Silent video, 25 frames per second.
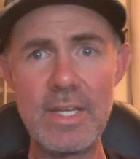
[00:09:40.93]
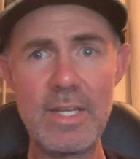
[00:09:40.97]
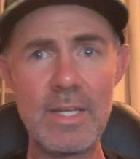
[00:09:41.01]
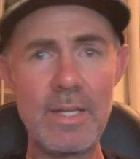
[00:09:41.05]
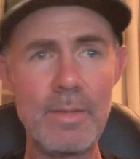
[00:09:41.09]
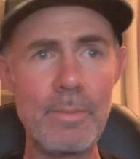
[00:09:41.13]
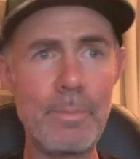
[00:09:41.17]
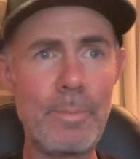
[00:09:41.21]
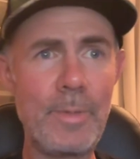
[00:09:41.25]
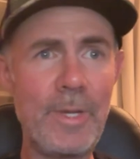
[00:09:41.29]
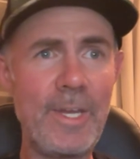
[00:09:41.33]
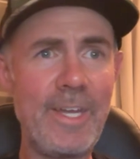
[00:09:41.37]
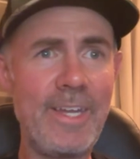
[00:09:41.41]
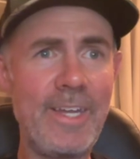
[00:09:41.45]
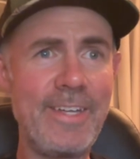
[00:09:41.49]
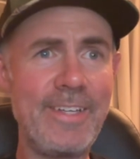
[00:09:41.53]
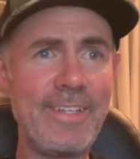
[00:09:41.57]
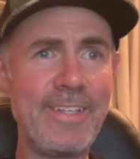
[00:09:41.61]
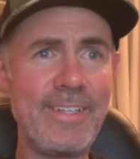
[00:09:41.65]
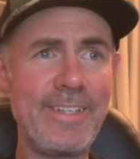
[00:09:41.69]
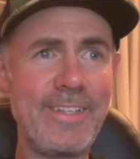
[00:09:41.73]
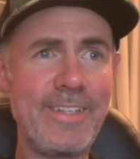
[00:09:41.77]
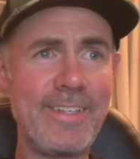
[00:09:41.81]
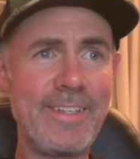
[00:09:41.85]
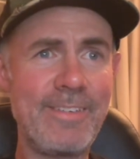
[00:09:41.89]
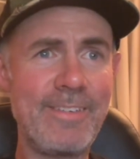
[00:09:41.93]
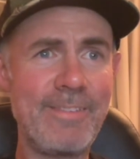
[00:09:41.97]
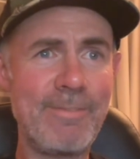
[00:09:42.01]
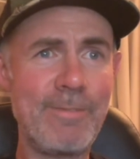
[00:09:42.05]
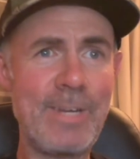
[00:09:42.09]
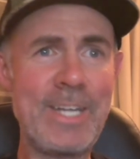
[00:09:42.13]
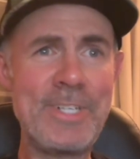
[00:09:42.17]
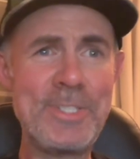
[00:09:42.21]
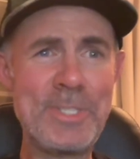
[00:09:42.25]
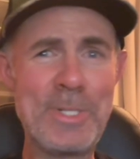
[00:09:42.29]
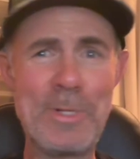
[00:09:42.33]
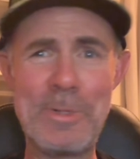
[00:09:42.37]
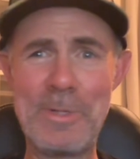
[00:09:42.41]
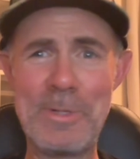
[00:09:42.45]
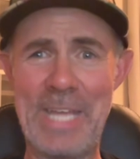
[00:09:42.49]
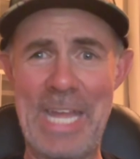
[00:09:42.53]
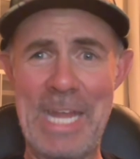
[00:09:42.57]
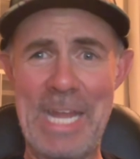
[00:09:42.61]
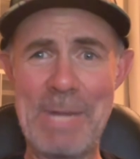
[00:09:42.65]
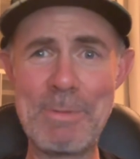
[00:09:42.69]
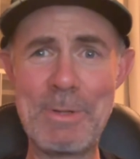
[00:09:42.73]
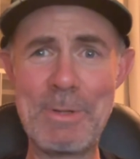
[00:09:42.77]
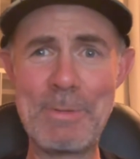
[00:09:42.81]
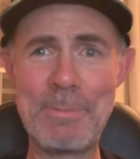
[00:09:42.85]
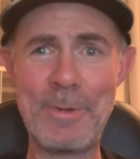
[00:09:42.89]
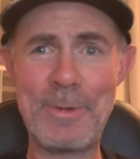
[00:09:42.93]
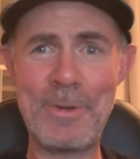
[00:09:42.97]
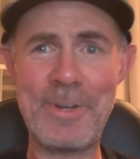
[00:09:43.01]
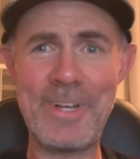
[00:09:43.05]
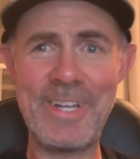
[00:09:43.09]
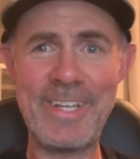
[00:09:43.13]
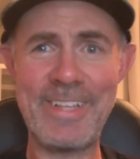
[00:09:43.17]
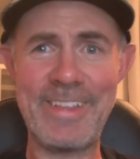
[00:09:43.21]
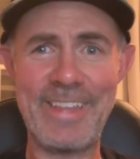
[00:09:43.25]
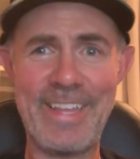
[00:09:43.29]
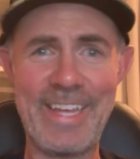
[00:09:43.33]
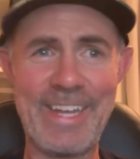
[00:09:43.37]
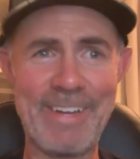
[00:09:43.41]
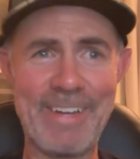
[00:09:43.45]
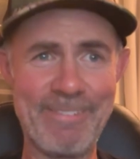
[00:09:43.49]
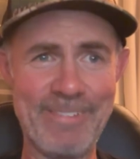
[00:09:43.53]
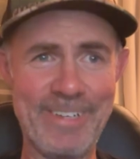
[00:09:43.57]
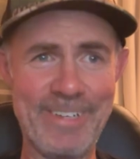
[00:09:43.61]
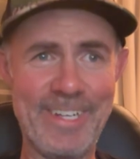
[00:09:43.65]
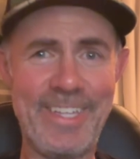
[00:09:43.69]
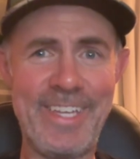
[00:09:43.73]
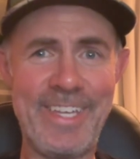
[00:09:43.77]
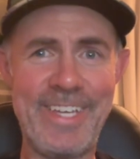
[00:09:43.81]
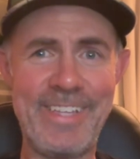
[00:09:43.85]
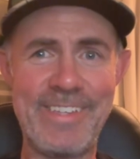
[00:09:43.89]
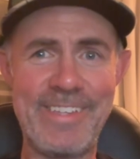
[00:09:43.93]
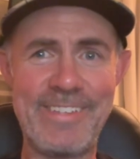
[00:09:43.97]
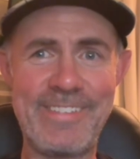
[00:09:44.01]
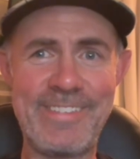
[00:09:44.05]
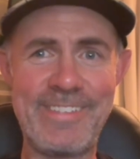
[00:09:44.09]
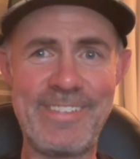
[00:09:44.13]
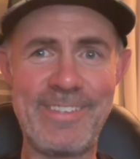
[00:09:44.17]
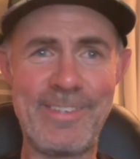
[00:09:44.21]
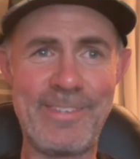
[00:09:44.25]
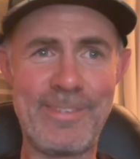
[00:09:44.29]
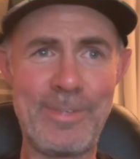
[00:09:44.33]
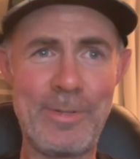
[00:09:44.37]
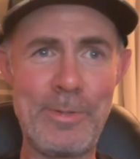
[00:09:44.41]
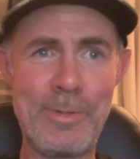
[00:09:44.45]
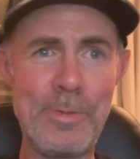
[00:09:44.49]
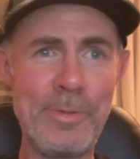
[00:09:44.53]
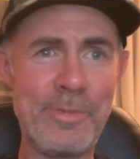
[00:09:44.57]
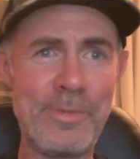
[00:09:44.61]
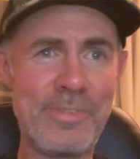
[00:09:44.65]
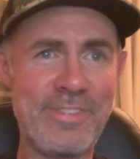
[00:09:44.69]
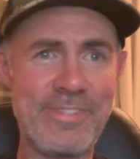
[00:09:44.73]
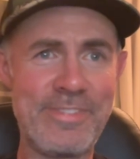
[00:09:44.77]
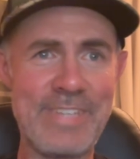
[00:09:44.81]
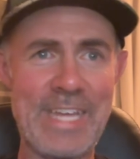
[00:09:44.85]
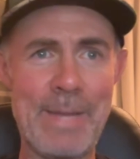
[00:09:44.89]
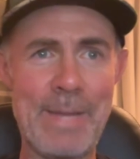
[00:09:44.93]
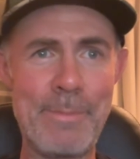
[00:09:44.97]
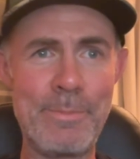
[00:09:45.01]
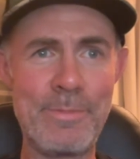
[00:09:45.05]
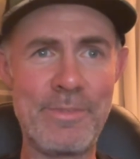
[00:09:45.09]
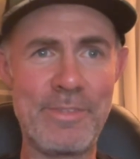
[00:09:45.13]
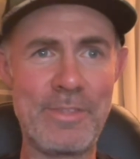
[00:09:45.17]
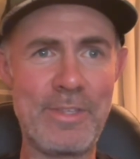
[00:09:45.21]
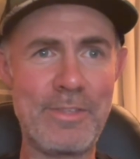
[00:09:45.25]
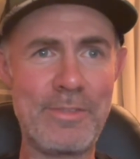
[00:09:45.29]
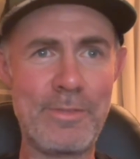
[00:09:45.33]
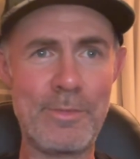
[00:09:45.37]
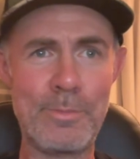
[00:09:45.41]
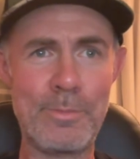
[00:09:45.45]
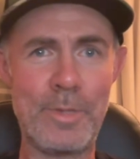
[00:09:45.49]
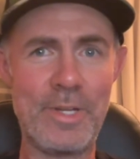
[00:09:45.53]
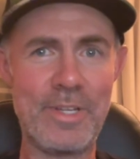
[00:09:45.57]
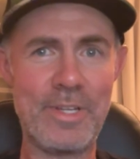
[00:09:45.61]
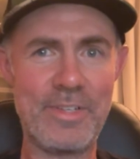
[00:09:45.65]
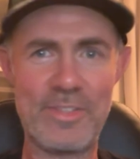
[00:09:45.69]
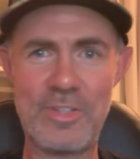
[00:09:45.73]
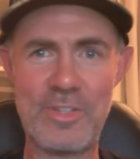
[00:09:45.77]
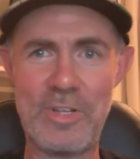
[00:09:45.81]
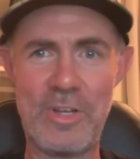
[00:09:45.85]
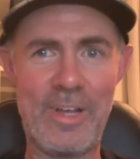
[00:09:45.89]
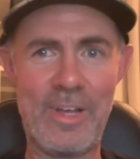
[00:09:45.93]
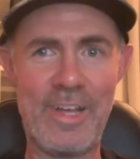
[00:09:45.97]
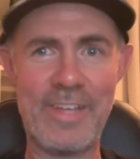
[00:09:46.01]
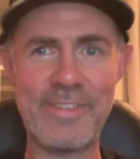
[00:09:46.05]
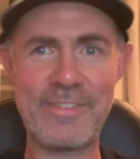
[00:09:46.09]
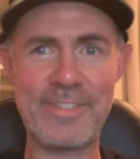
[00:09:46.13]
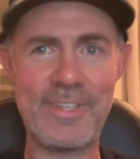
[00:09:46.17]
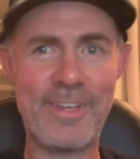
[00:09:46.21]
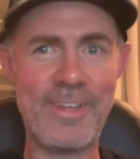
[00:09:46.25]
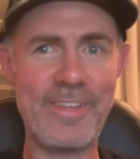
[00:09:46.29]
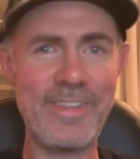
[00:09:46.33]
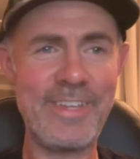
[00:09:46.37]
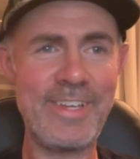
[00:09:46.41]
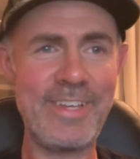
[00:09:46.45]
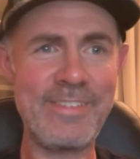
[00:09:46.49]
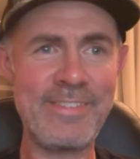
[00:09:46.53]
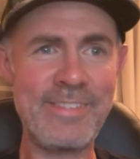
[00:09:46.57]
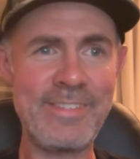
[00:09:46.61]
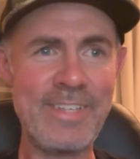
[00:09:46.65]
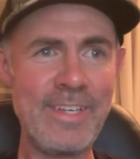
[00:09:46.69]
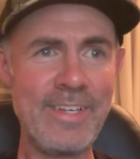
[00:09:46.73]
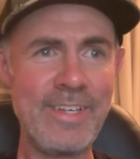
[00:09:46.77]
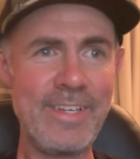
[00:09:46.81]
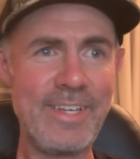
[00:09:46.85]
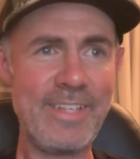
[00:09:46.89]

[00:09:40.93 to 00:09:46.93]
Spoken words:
But Retro Gamer Boy? Like, really? This is this is what caused all this?